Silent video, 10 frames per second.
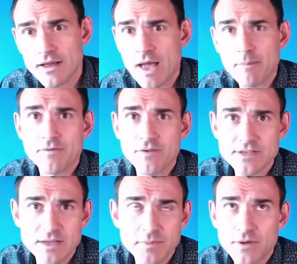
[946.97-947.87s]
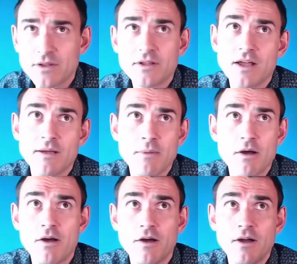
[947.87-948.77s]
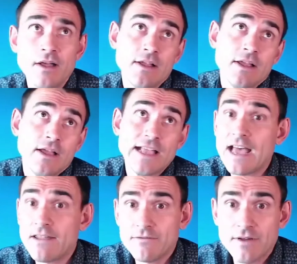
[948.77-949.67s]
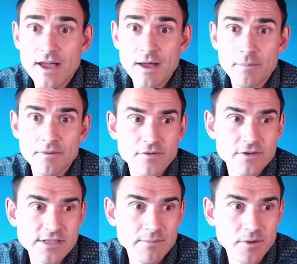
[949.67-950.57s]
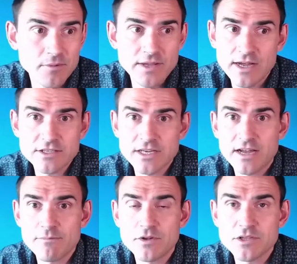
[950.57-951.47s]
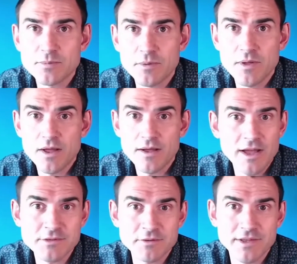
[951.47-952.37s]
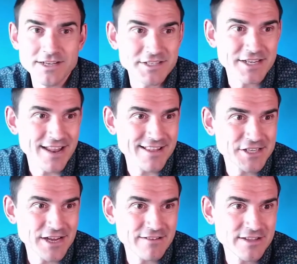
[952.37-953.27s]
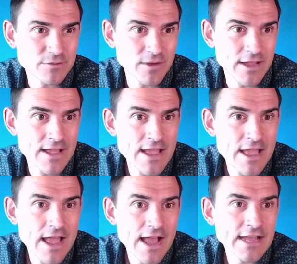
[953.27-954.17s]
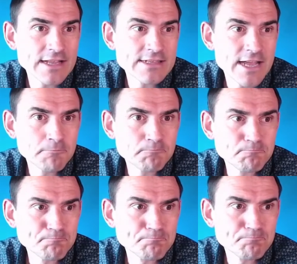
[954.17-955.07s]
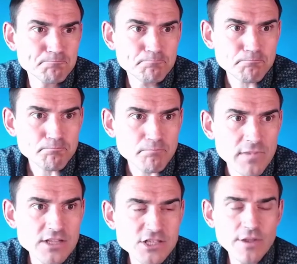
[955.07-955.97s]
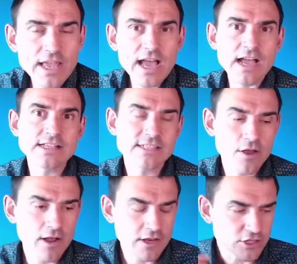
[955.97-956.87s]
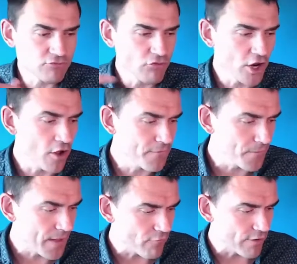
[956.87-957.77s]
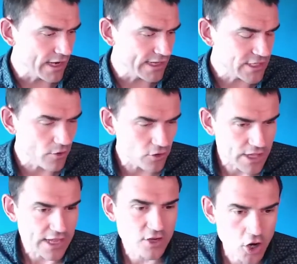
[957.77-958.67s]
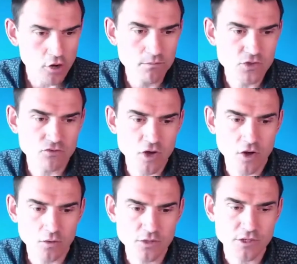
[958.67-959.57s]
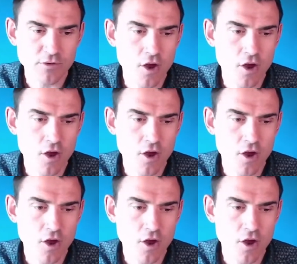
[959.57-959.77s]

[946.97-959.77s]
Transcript: app, for example, our Canva app, for example. We actually have multiple apps that we actually share in this way. And and just running on from that really, so that comms role, so